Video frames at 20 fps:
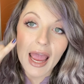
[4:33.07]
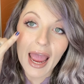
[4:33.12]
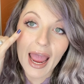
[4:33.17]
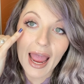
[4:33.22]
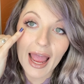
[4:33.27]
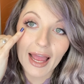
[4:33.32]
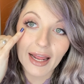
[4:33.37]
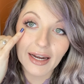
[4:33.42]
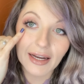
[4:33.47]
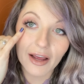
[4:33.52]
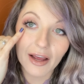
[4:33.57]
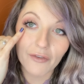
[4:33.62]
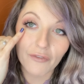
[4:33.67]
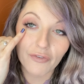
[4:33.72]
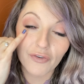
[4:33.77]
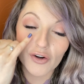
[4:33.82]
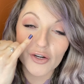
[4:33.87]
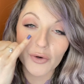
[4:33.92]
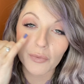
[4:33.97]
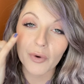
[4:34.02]
And
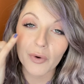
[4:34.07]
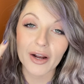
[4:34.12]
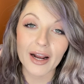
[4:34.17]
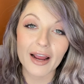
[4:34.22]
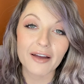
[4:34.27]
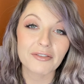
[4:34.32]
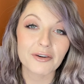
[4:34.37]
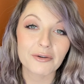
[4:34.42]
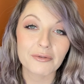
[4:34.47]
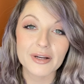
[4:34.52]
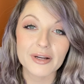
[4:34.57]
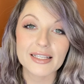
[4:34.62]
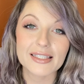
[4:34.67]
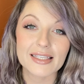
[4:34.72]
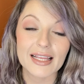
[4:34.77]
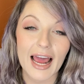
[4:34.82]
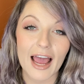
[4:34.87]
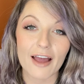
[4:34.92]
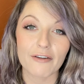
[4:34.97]
for whatever reason,